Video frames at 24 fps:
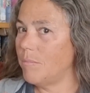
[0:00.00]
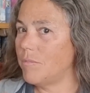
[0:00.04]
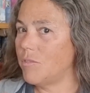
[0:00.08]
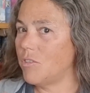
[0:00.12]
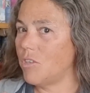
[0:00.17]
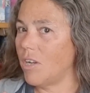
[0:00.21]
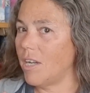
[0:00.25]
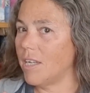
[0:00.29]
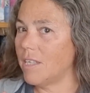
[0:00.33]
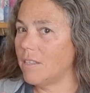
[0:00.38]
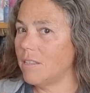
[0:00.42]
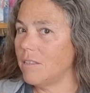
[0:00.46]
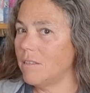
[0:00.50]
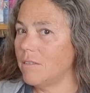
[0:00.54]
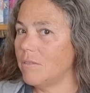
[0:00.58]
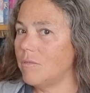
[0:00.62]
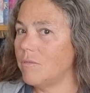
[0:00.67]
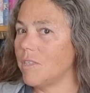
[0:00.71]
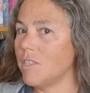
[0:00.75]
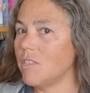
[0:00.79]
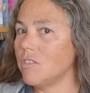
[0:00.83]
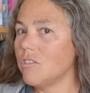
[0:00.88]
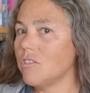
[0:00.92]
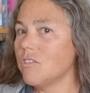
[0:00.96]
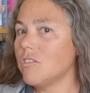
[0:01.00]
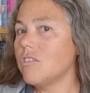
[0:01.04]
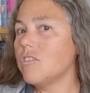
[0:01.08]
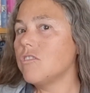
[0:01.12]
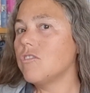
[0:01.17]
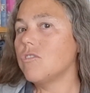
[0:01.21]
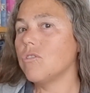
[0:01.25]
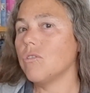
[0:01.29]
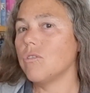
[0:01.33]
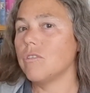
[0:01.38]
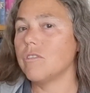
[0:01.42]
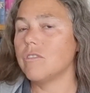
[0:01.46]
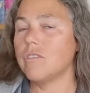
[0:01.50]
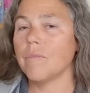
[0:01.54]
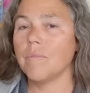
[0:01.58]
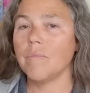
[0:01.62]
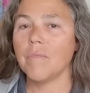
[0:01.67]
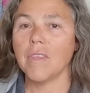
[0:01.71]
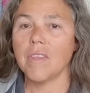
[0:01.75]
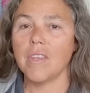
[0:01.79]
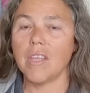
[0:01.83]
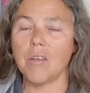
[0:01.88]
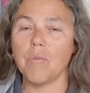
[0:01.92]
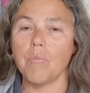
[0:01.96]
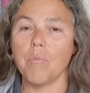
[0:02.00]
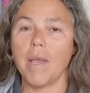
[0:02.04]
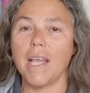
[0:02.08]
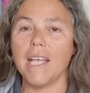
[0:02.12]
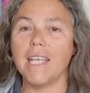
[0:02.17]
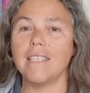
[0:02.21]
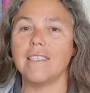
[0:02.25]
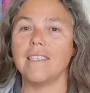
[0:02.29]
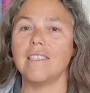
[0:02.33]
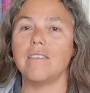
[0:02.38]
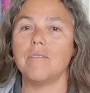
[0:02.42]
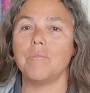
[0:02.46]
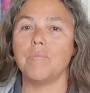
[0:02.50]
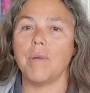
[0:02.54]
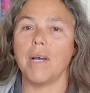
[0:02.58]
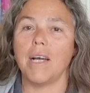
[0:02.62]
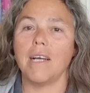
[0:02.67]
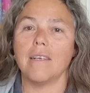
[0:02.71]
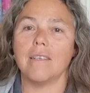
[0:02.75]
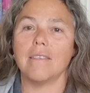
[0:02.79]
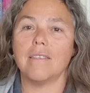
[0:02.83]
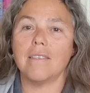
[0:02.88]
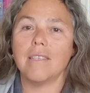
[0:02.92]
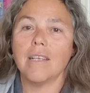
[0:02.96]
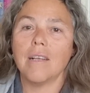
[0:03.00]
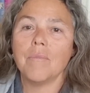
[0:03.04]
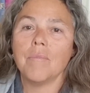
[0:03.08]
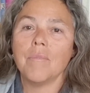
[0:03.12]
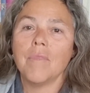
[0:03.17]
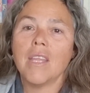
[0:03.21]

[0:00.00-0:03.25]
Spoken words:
title, Vengeance is Yours, that makes its bucks